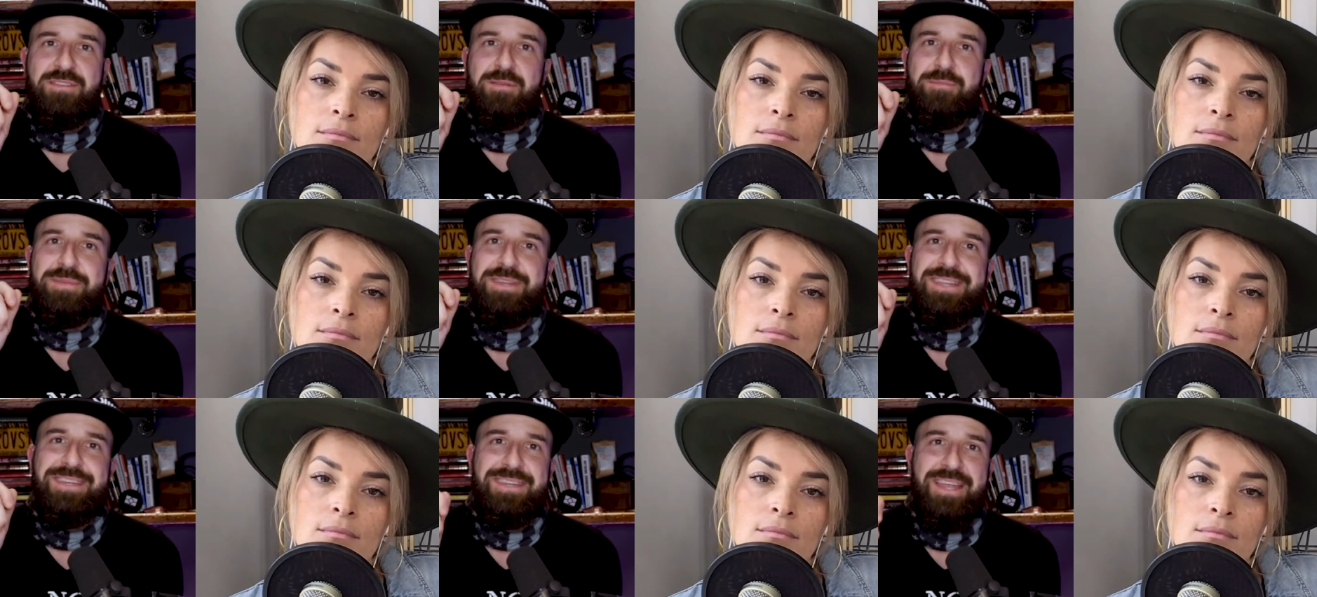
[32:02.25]

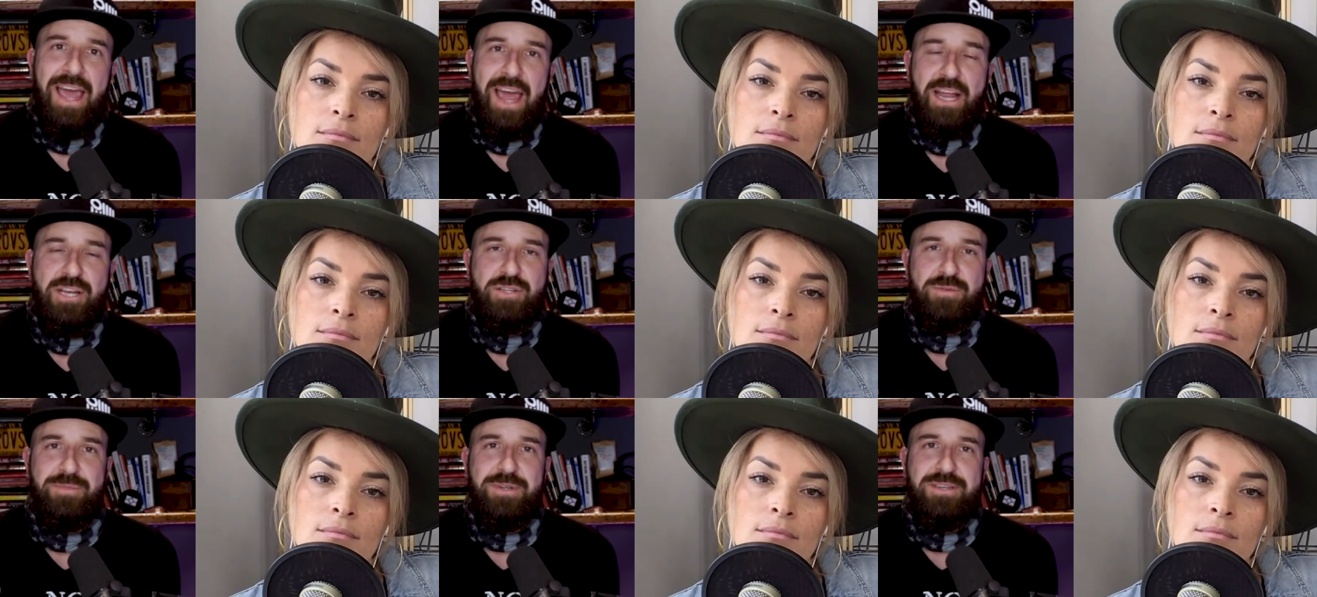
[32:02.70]
Speaker 1: some
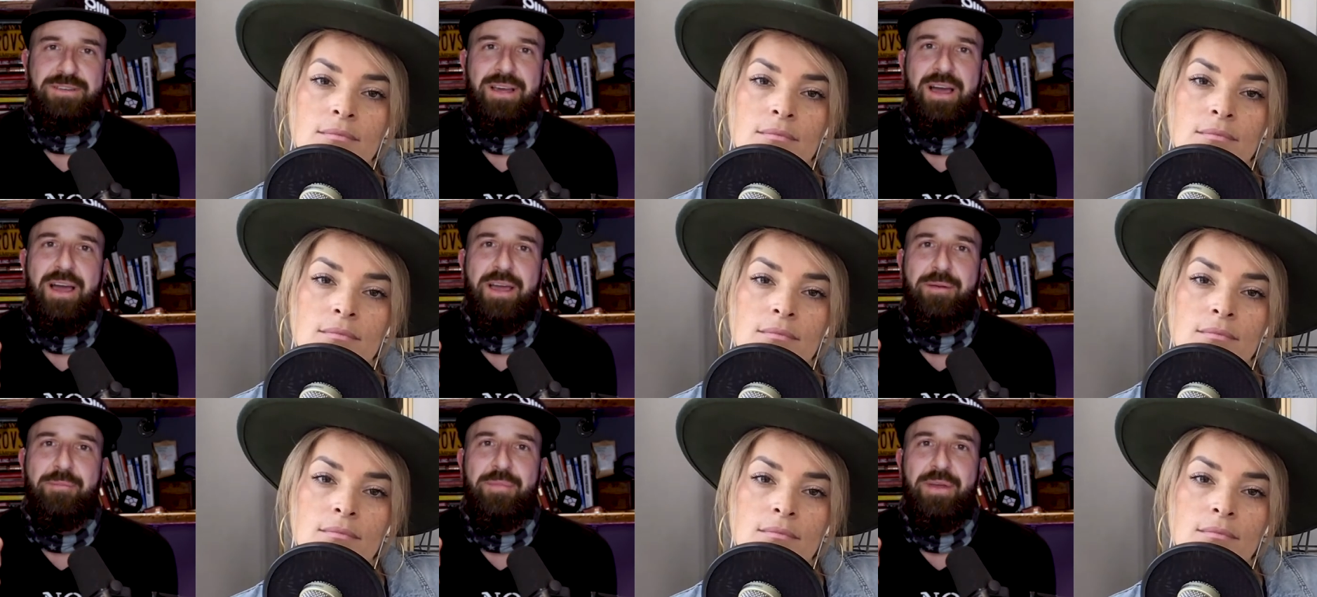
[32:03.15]
detachment
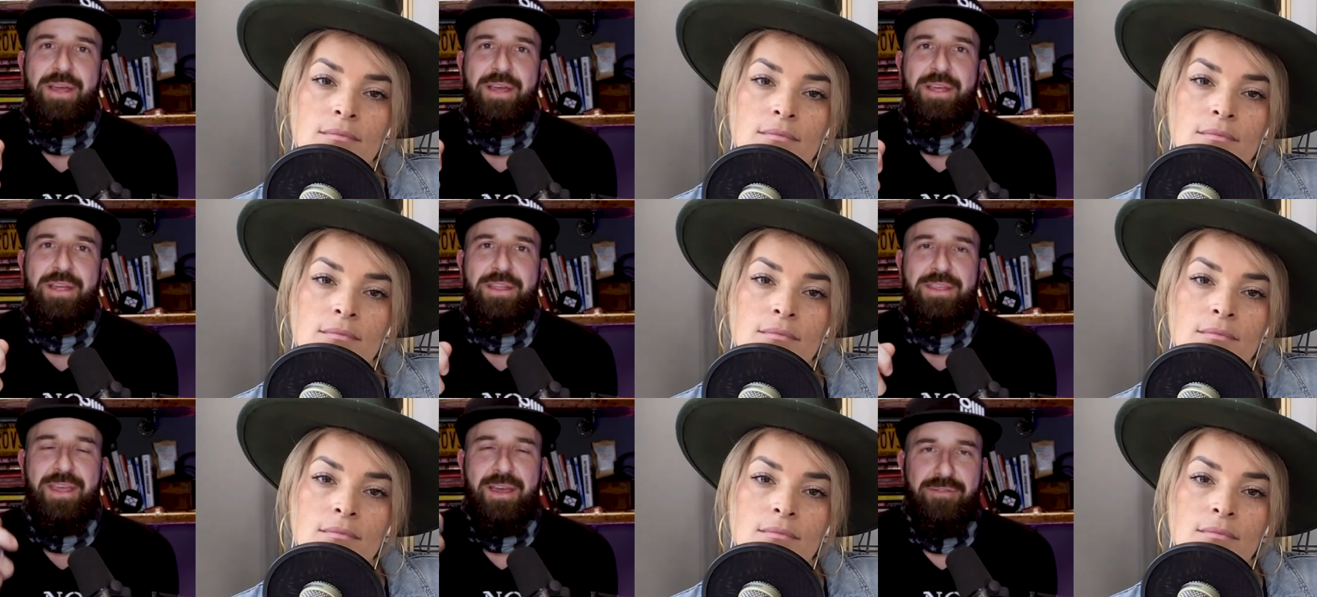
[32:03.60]
time?
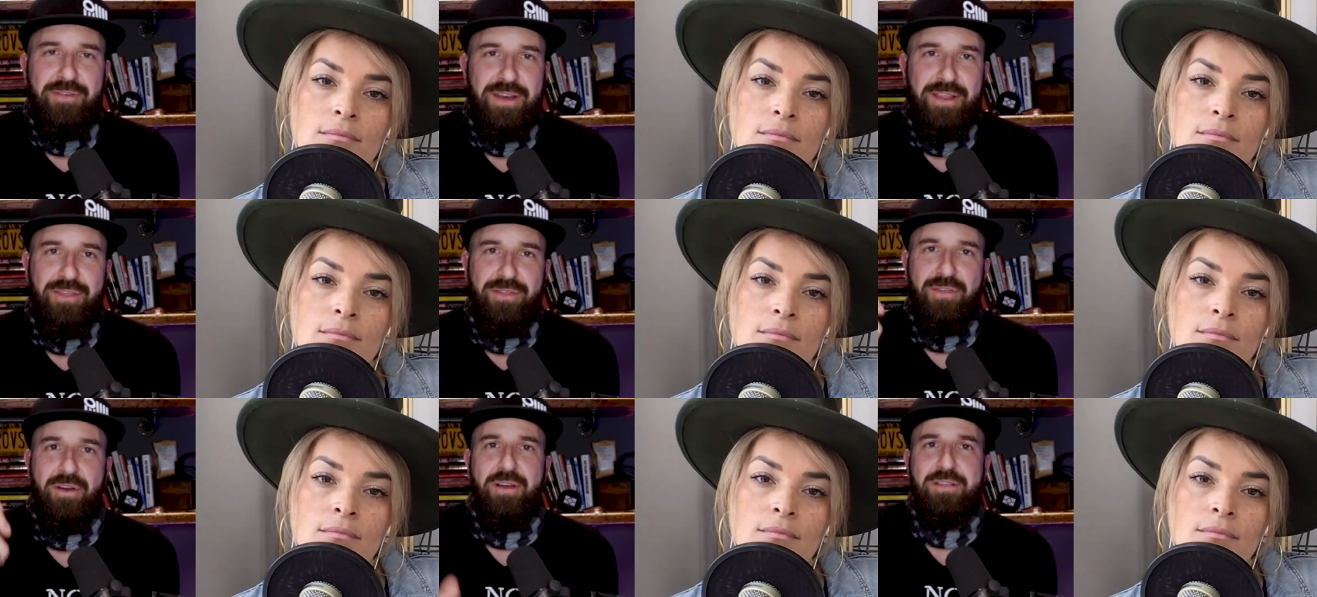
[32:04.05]
You have
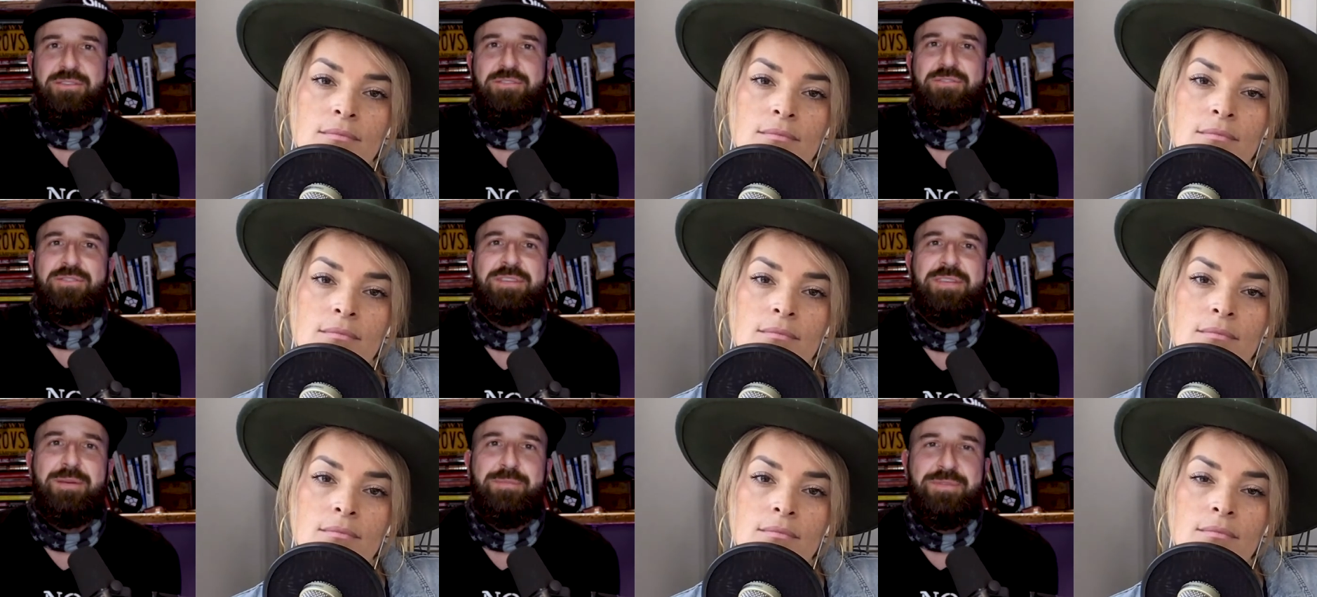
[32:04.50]
any
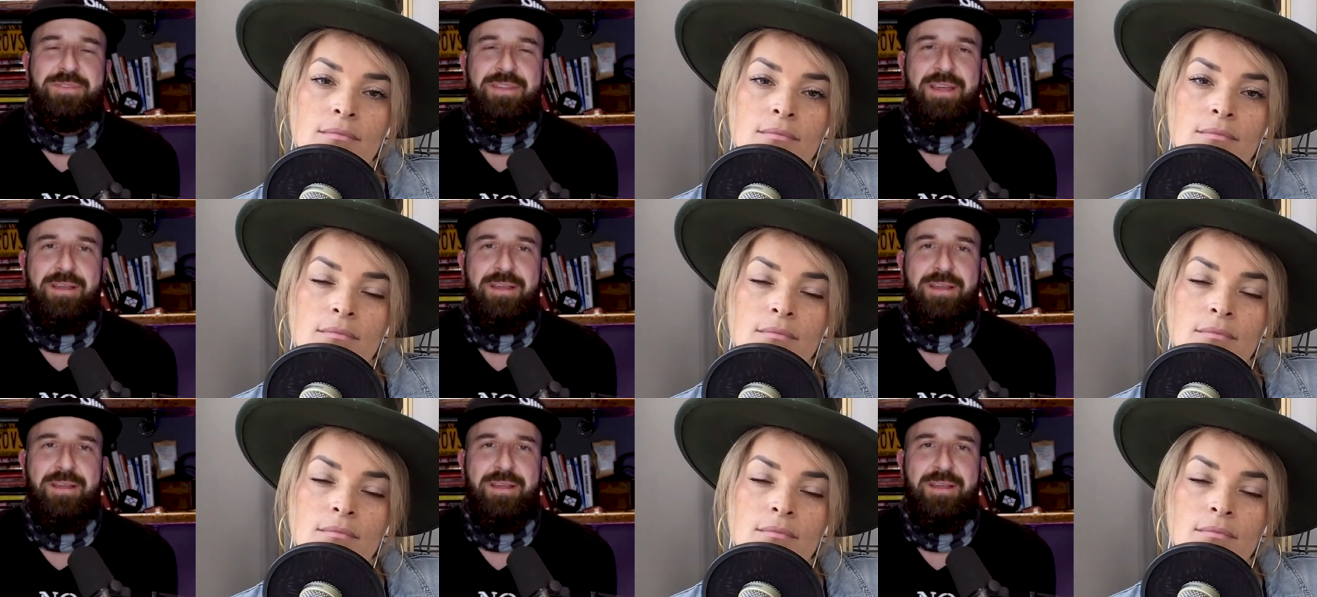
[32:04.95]
thoughts or tips